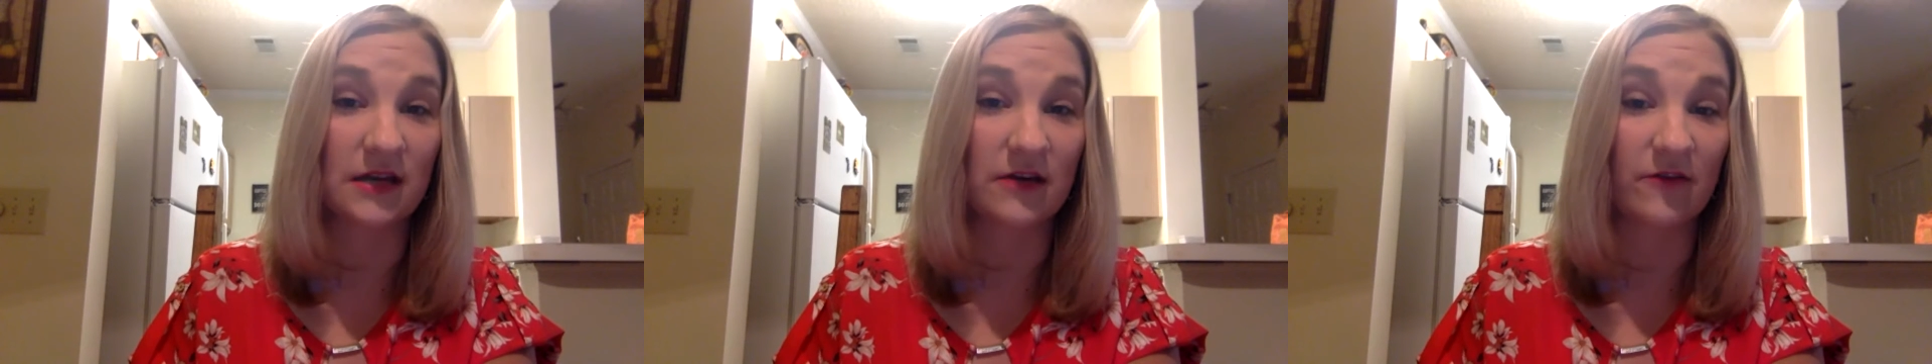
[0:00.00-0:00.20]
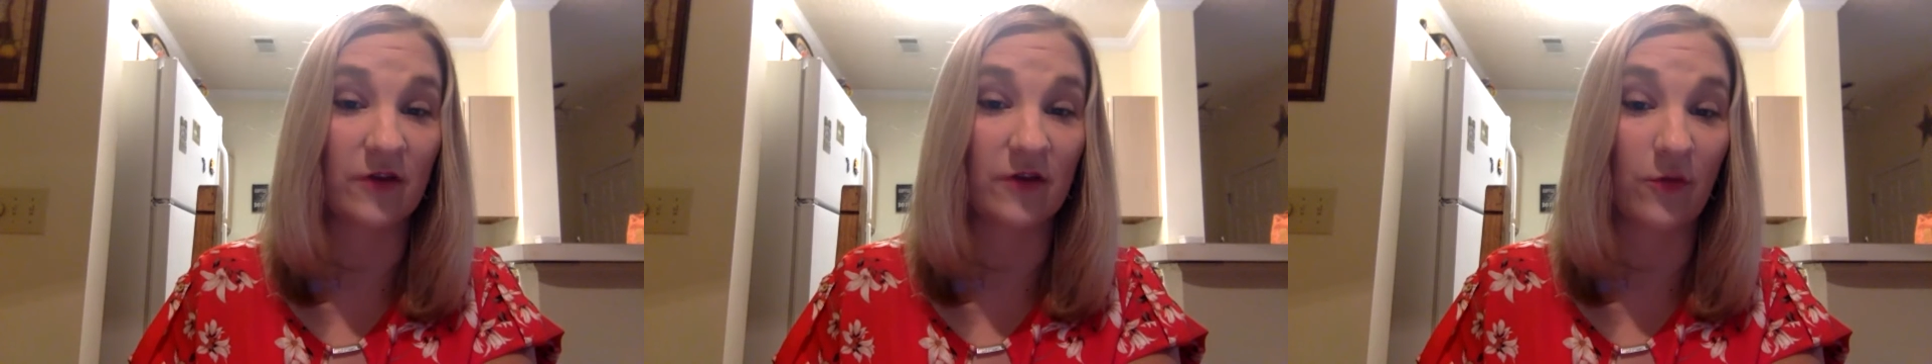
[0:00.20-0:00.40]

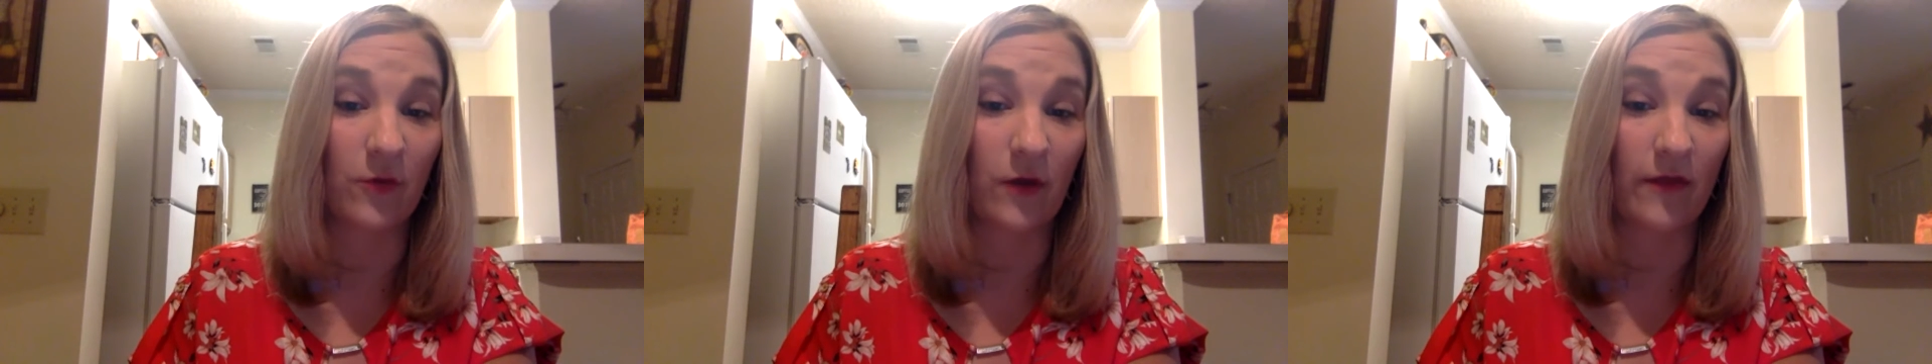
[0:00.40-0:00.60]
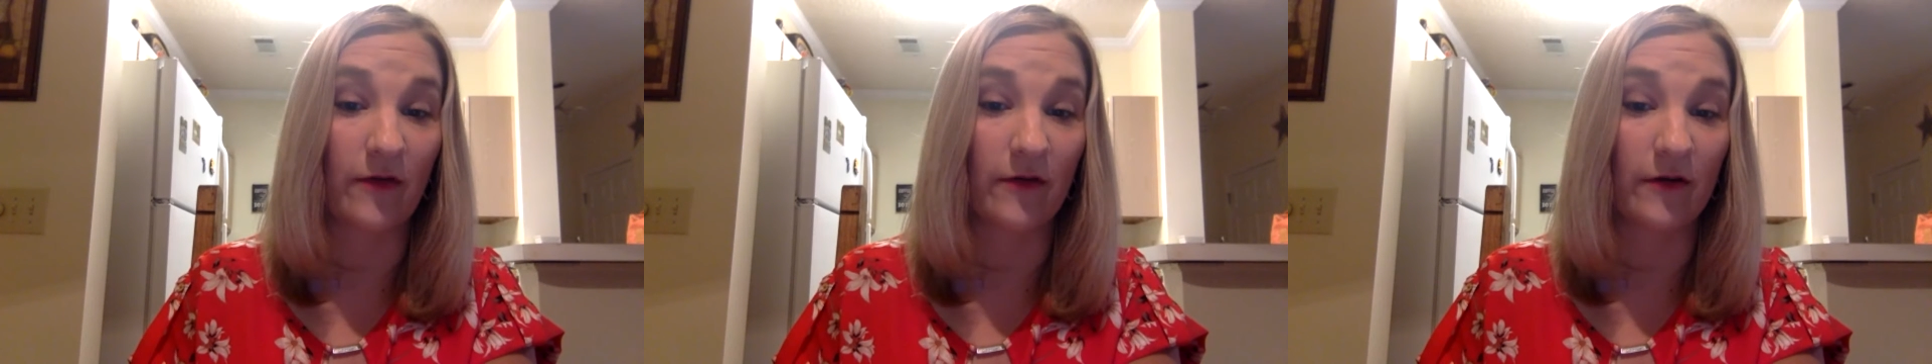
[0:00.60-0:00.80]
interview with
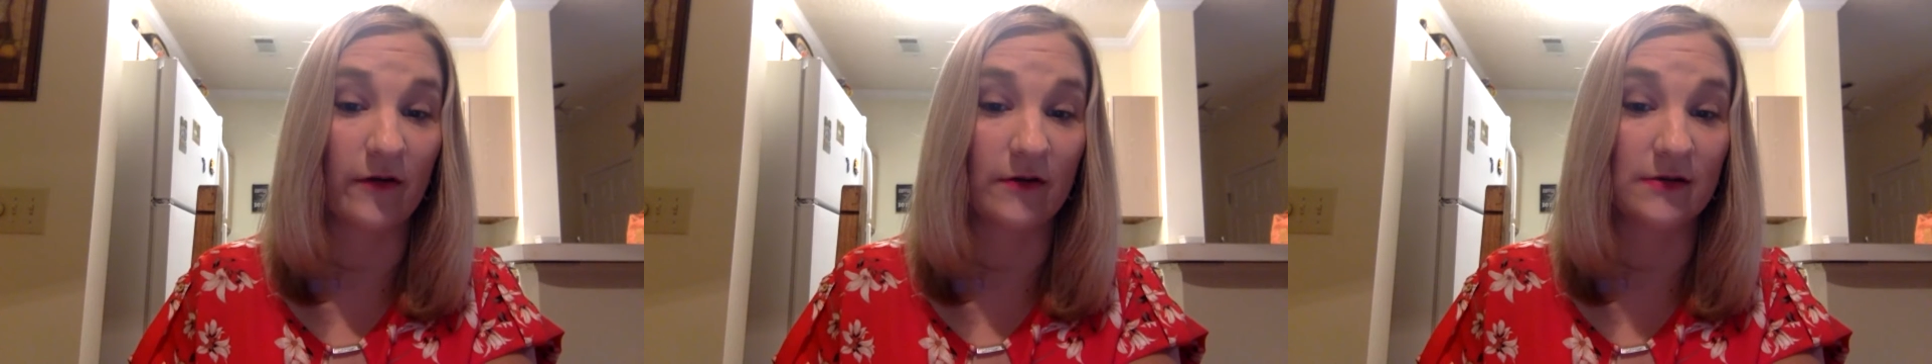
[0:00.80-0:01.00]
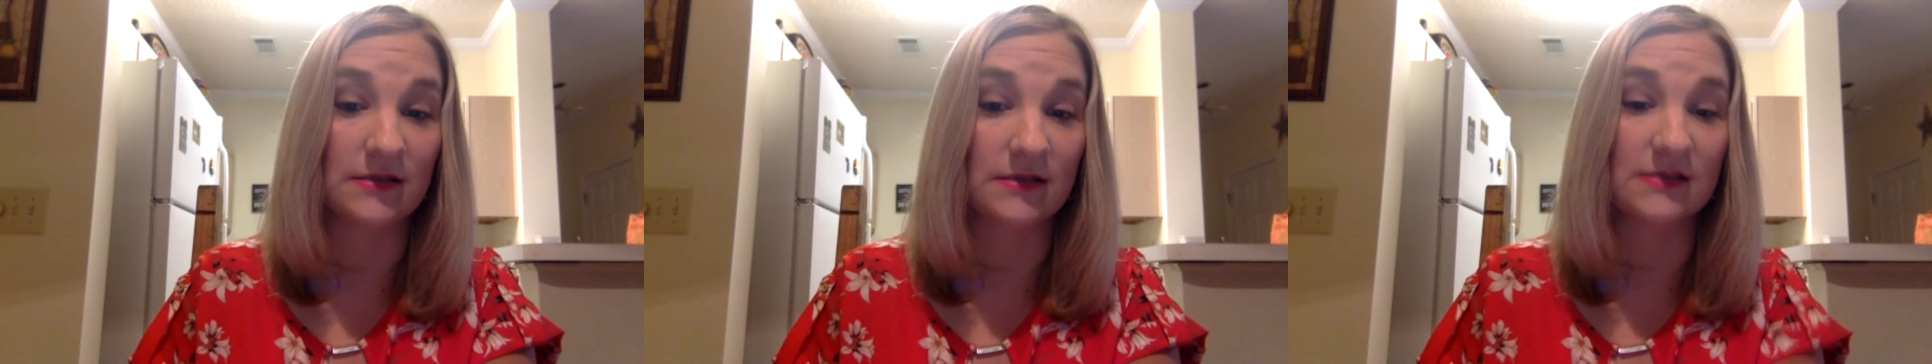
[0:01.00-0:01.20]
one of their
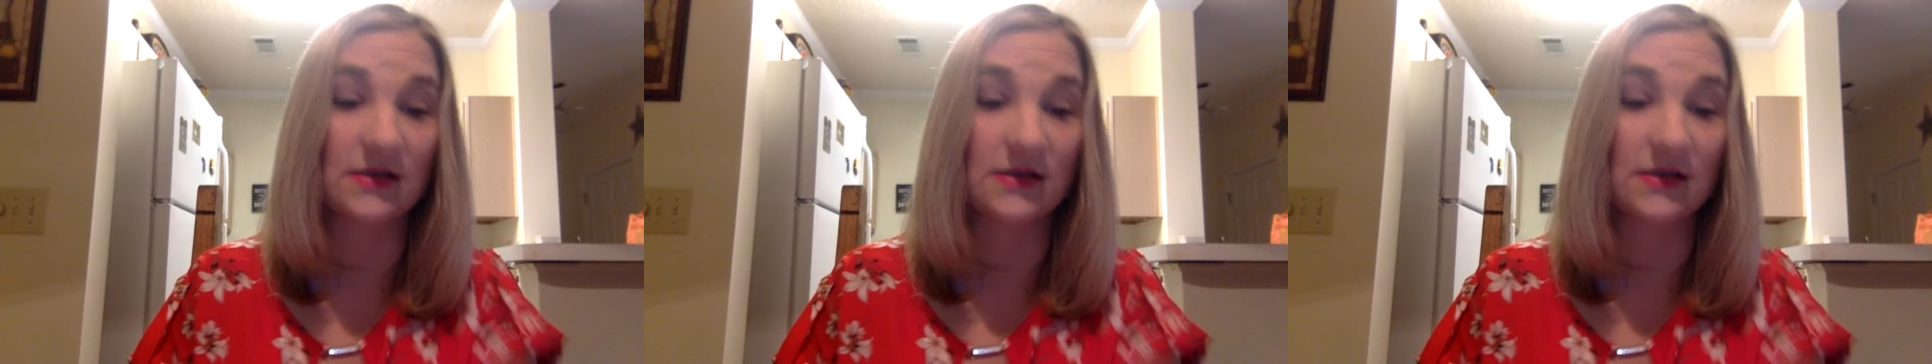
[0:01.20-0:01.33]
nurses.